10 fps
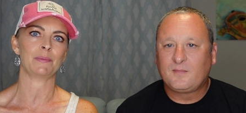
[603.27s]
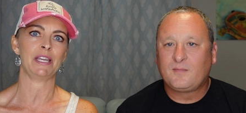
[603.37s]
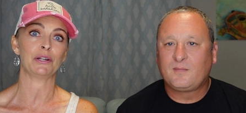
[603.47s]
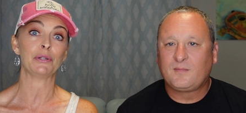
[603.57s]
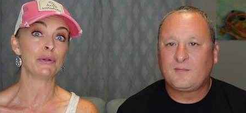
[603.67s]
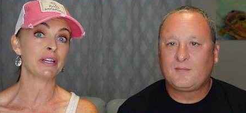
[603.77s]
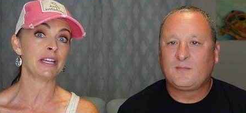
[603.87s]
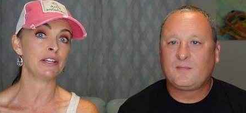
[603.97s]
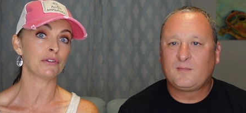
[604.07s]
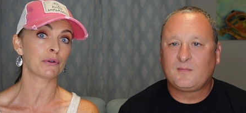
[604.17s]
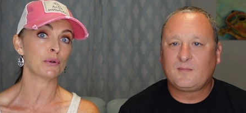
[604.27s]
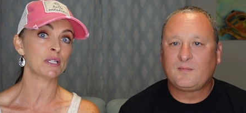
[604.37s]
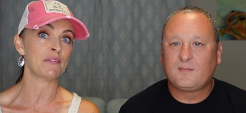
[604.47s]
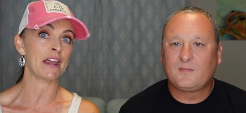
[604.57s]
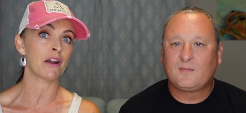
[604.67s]
Speaker 1: be included in your cruise
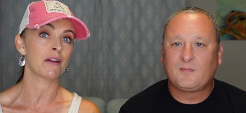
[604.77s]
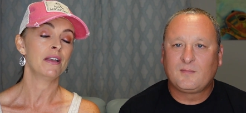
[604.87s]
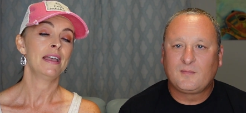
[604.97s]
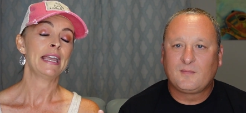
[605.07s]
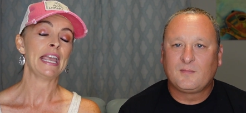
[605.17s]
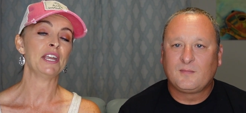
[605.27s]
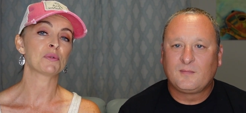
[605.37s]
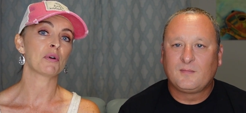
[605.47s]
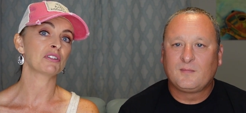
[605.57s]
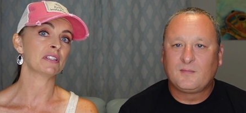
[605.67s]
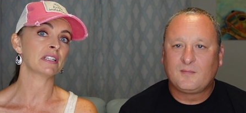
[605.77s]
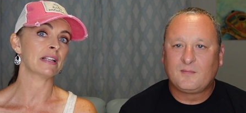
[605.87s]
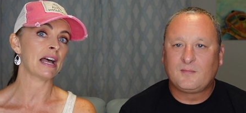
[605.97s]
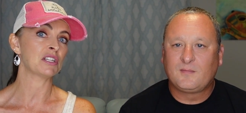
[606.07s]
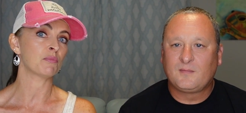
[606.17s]
fare. Each person's
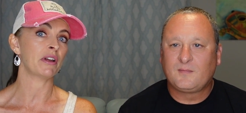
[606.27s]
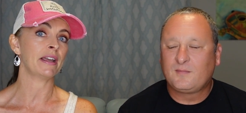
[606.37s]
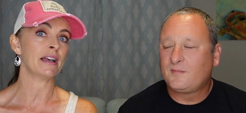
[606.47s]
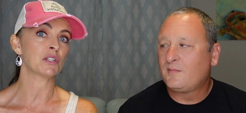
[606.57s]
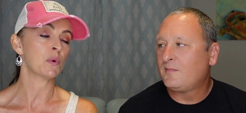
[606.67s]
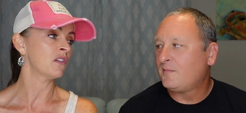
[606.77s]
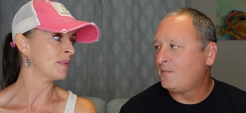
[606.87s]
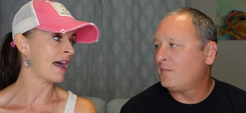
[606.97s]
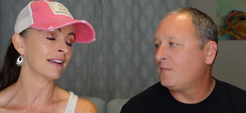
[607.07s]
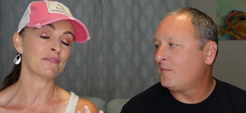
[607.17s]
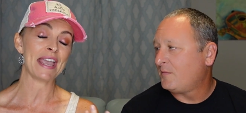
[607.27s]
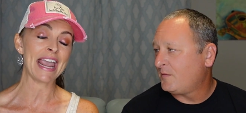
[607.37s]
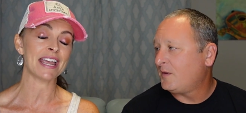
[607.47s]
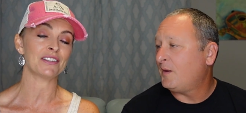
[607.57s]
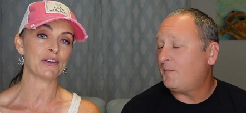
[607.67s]
allowed to bring a 12-pack of
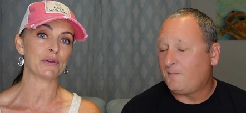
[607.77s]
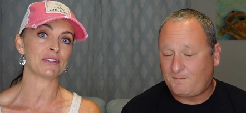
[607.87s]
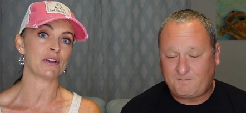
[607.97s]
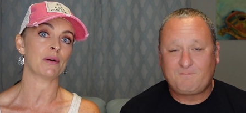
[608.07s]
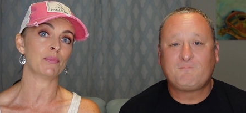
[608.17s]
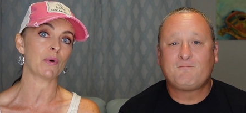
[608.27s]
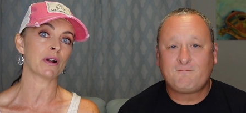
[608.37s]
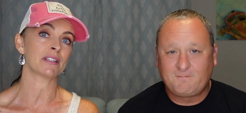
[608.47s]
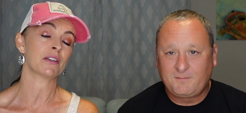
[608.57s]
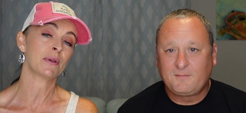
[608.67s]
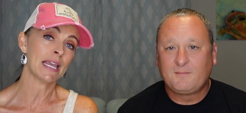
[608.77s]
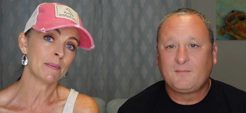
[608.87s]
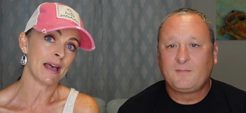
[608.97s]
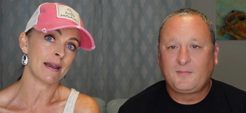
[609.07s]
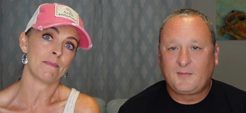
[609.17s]
canned sodas on board, so keep
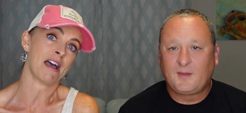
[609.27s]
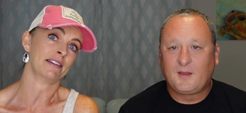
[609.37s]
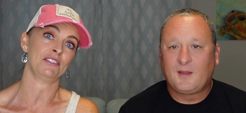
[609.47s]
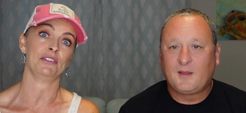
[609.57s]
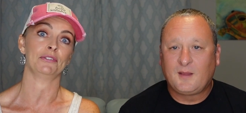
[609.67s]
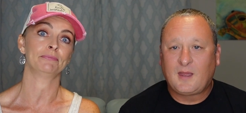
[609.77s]
that in mind too.